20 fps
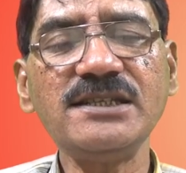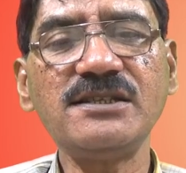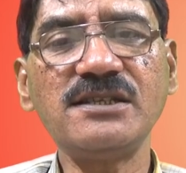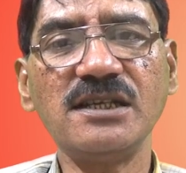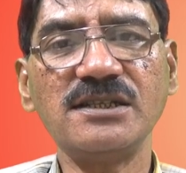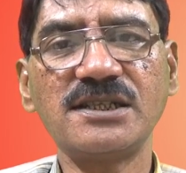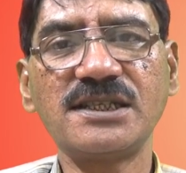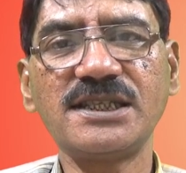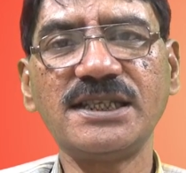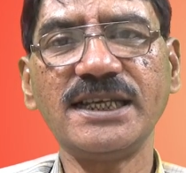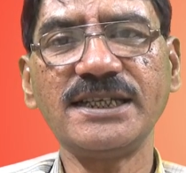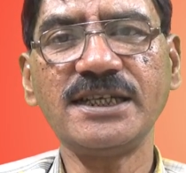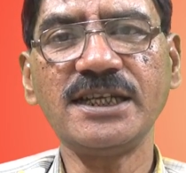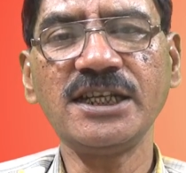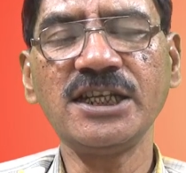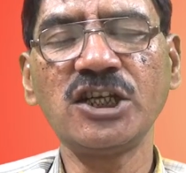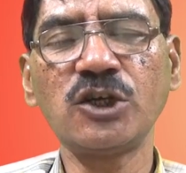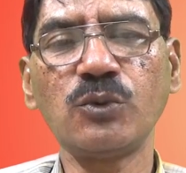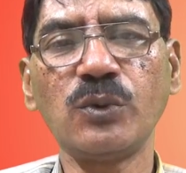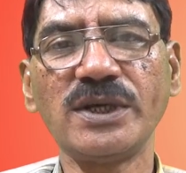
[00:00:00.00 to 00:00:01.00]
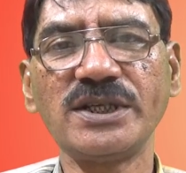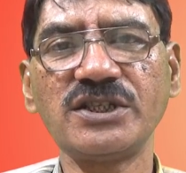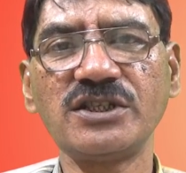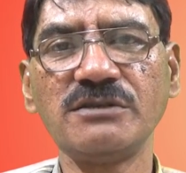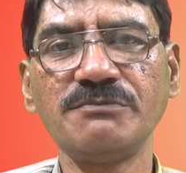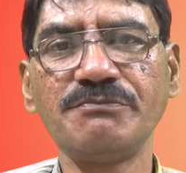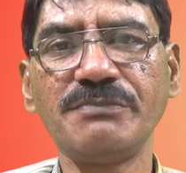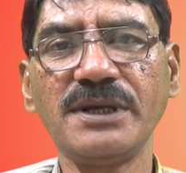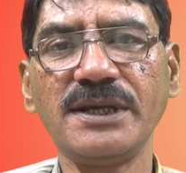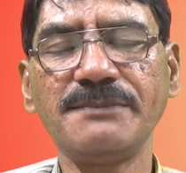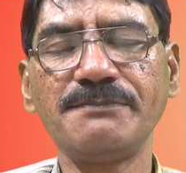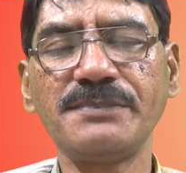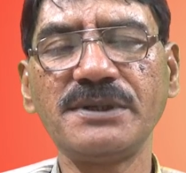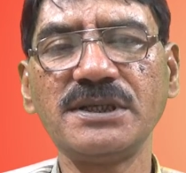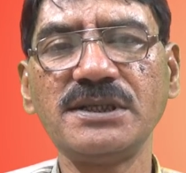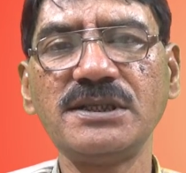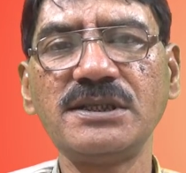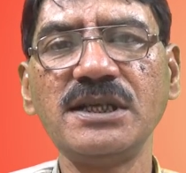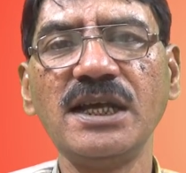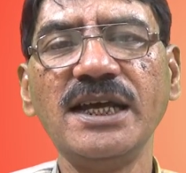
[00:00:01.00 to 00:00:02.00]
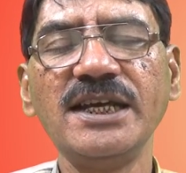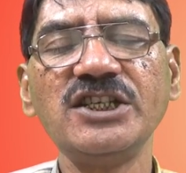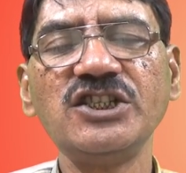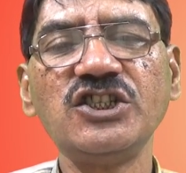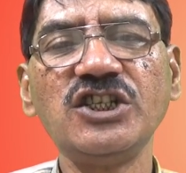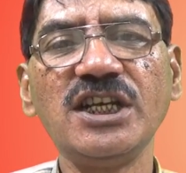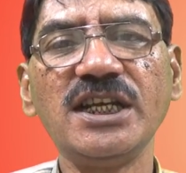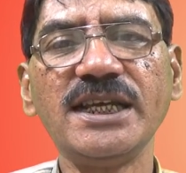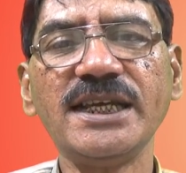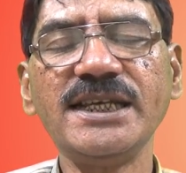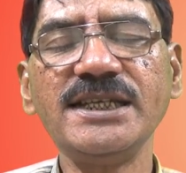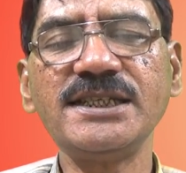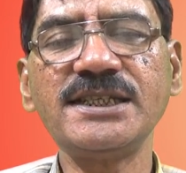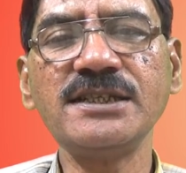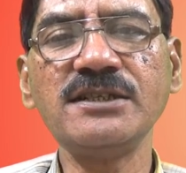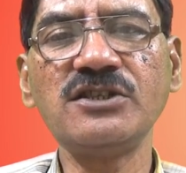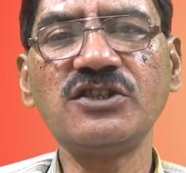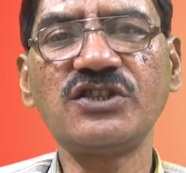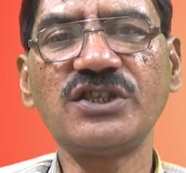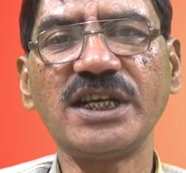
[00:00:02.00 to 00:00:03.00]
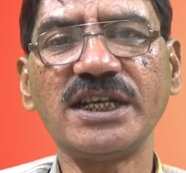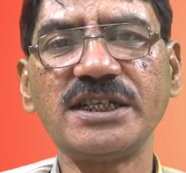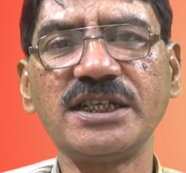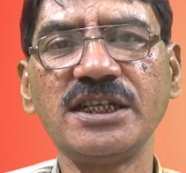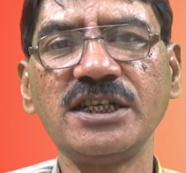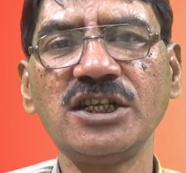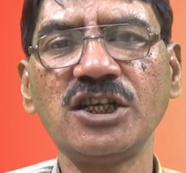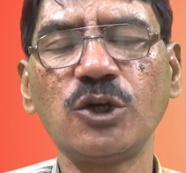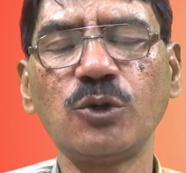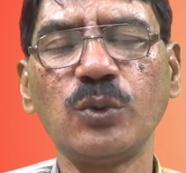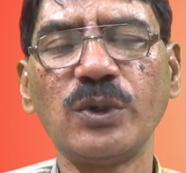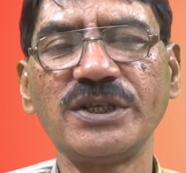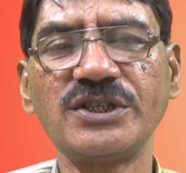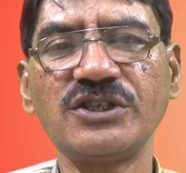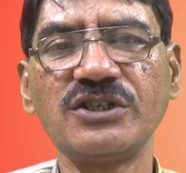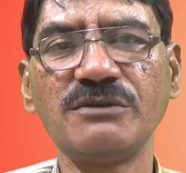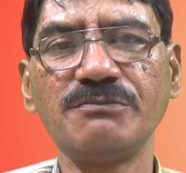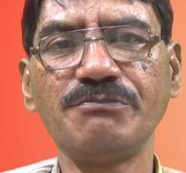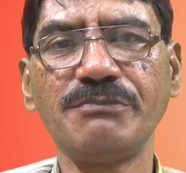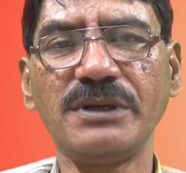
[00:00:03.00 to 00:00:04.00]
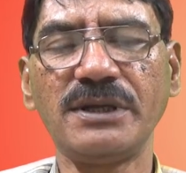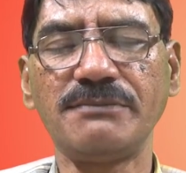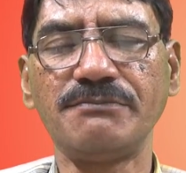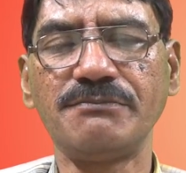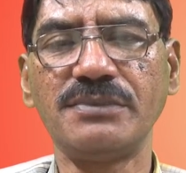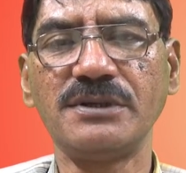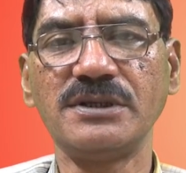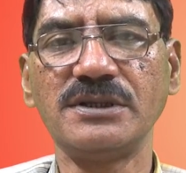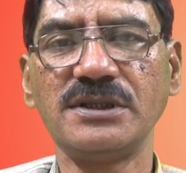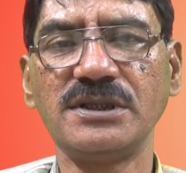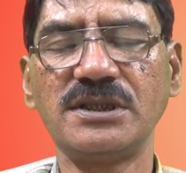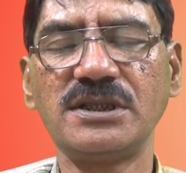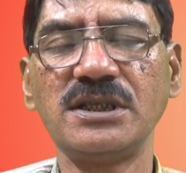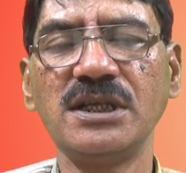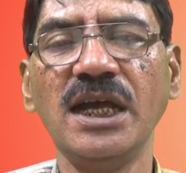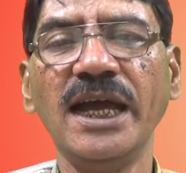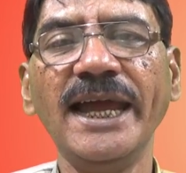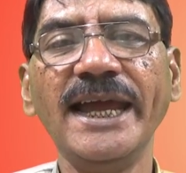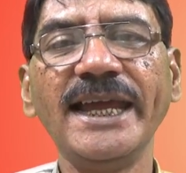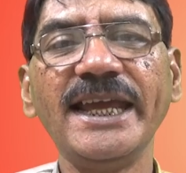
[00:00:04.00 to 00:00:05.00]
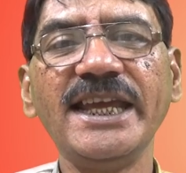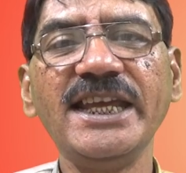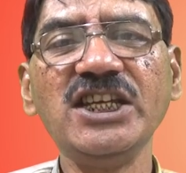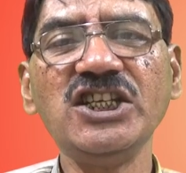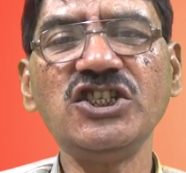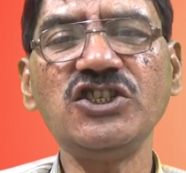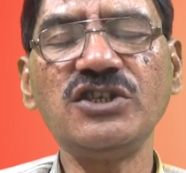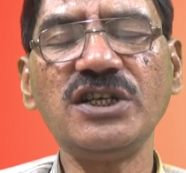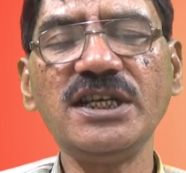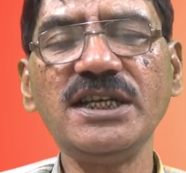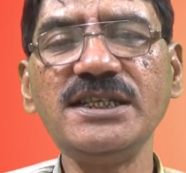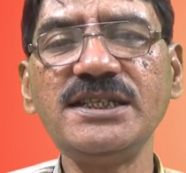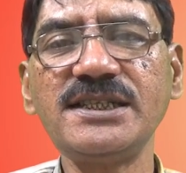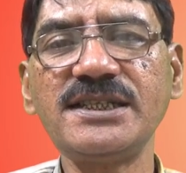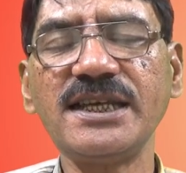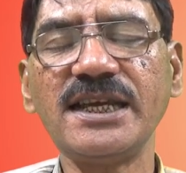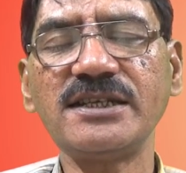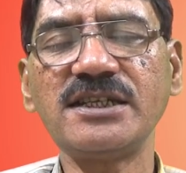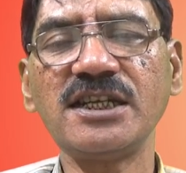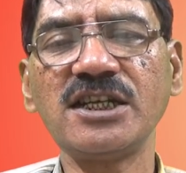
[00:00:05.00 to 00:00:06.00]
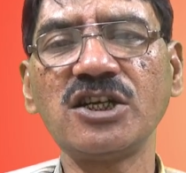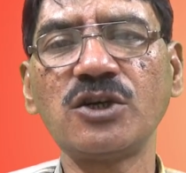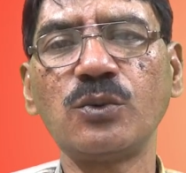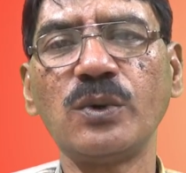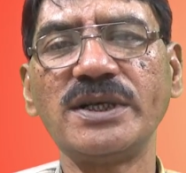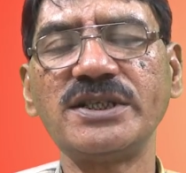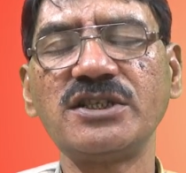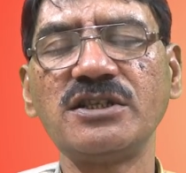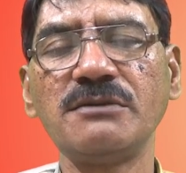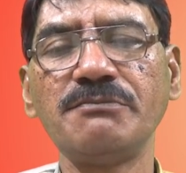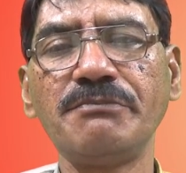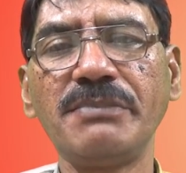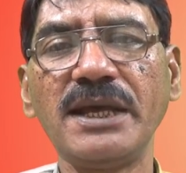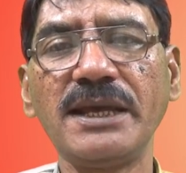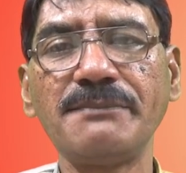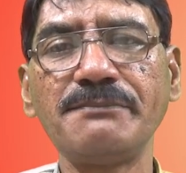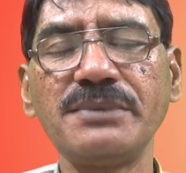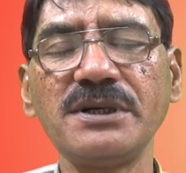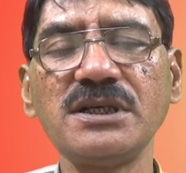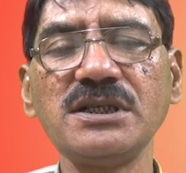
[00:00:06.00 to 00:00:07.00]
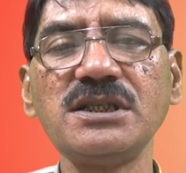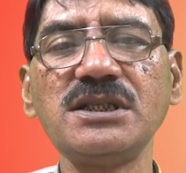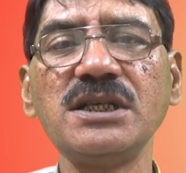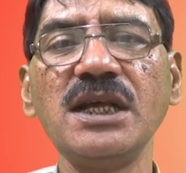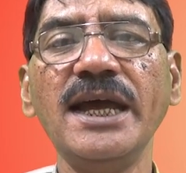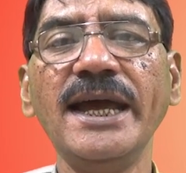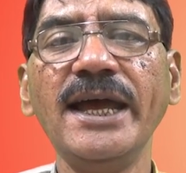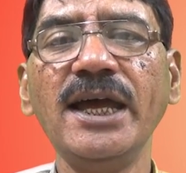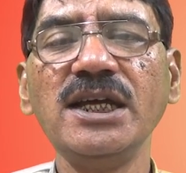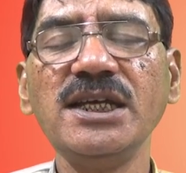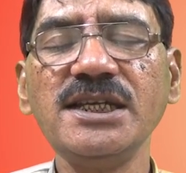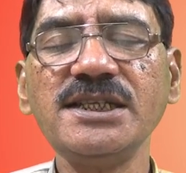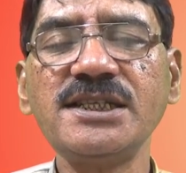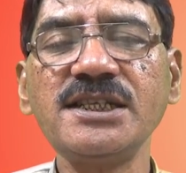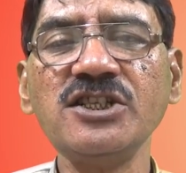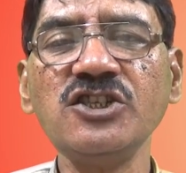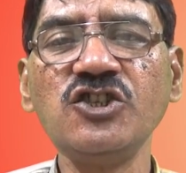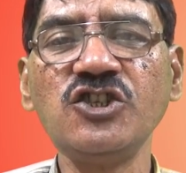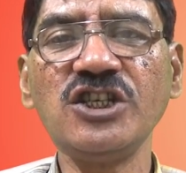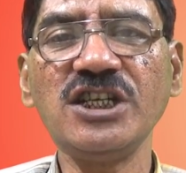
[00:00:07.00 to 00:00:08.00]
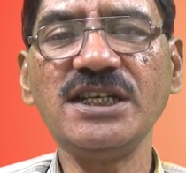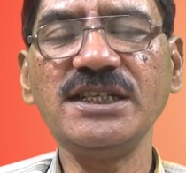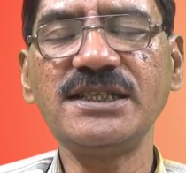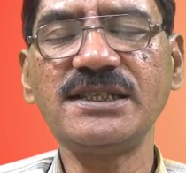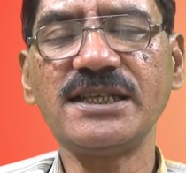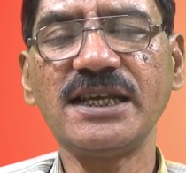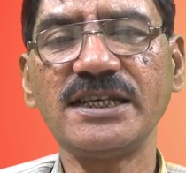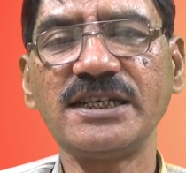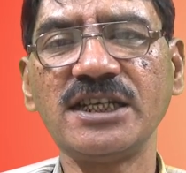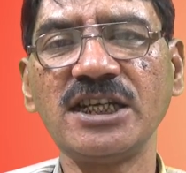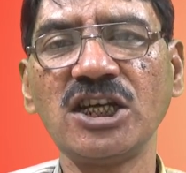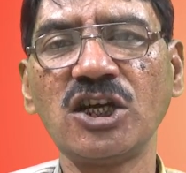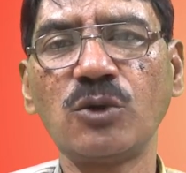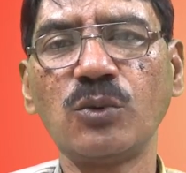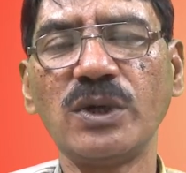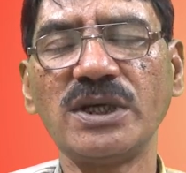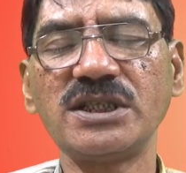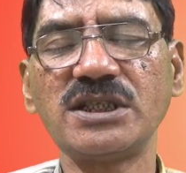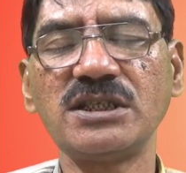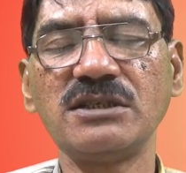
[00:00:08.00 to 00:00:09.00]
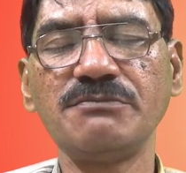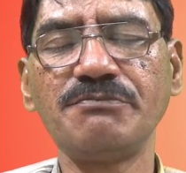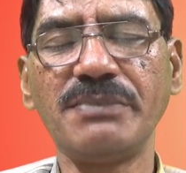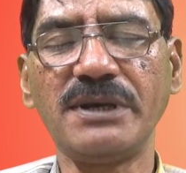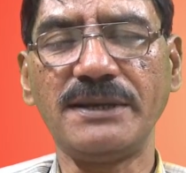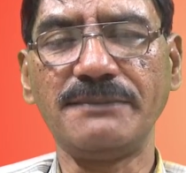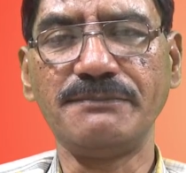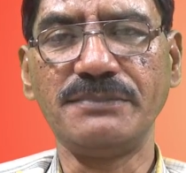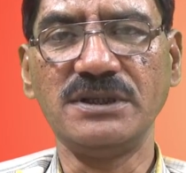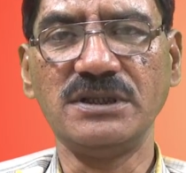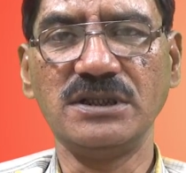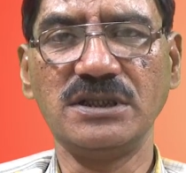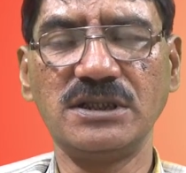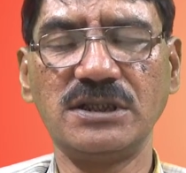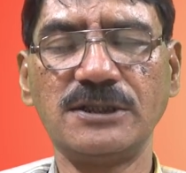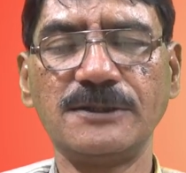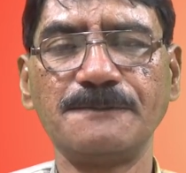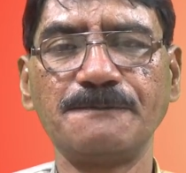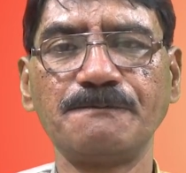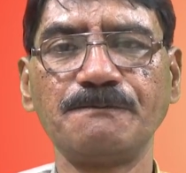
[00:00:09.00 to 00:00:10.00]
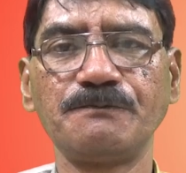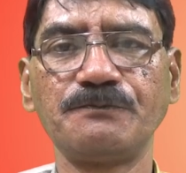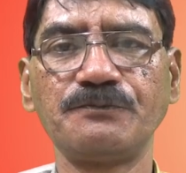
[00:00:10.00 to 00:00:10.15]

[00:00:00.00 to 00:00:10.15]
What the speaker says: is setting question papers. She isn't setting question papers. Is she setting question papers? Isn't she setting question papers?